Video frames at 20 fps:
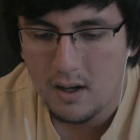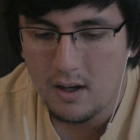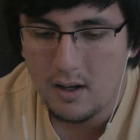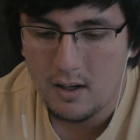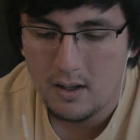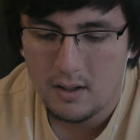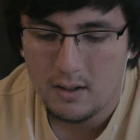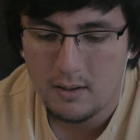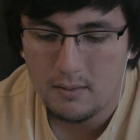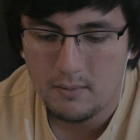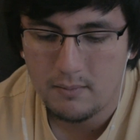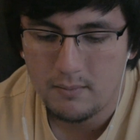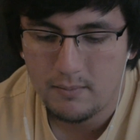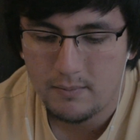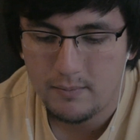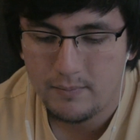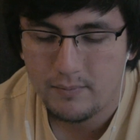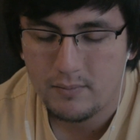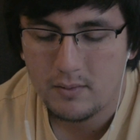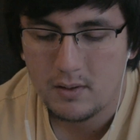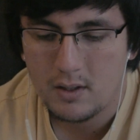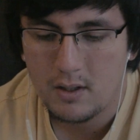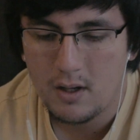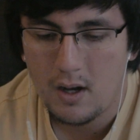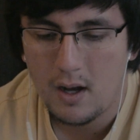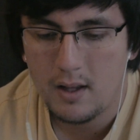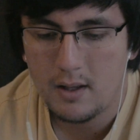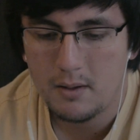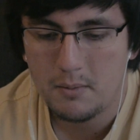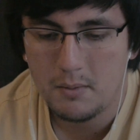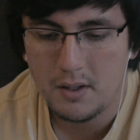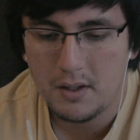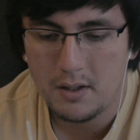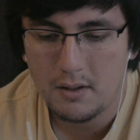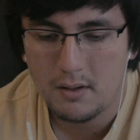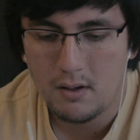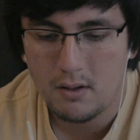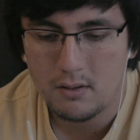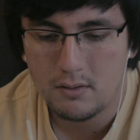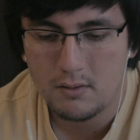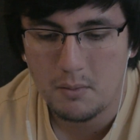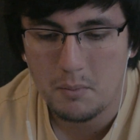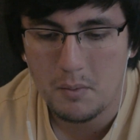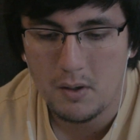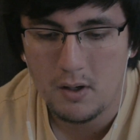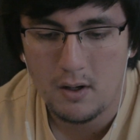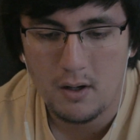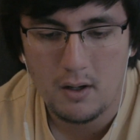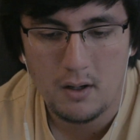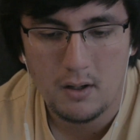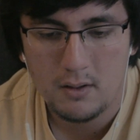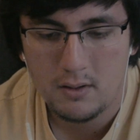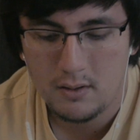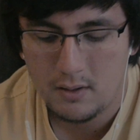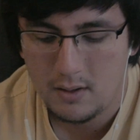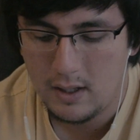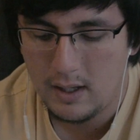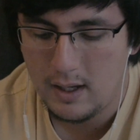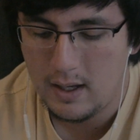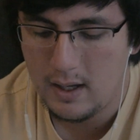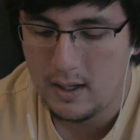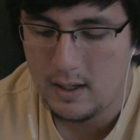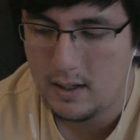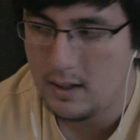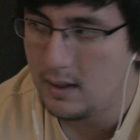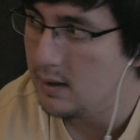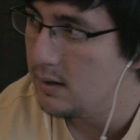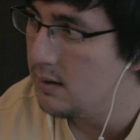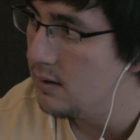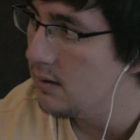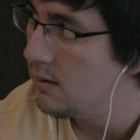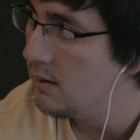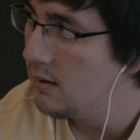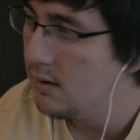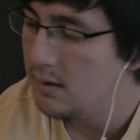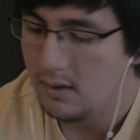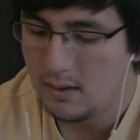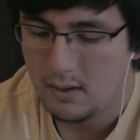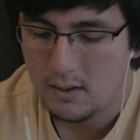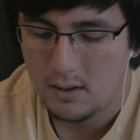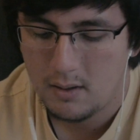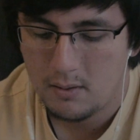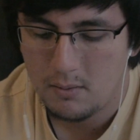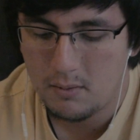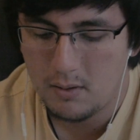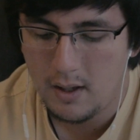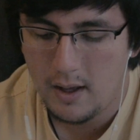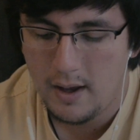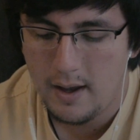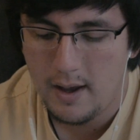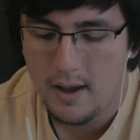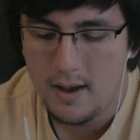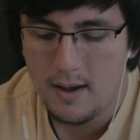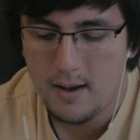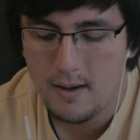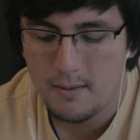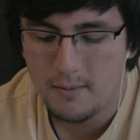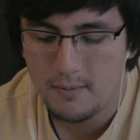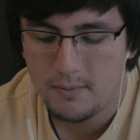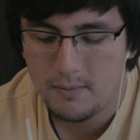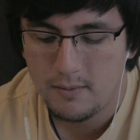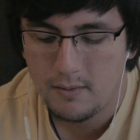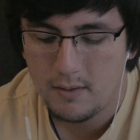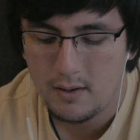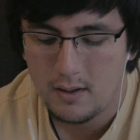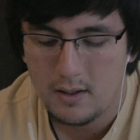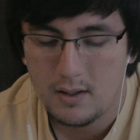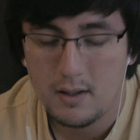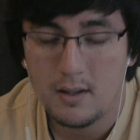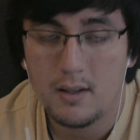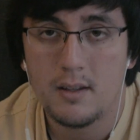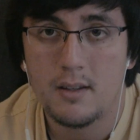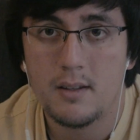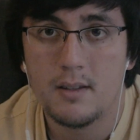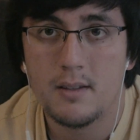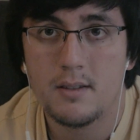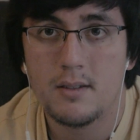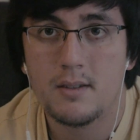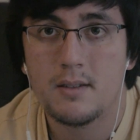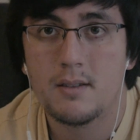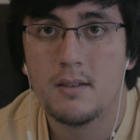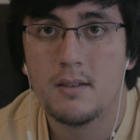Caught it with an Ultra Ball, and what I have is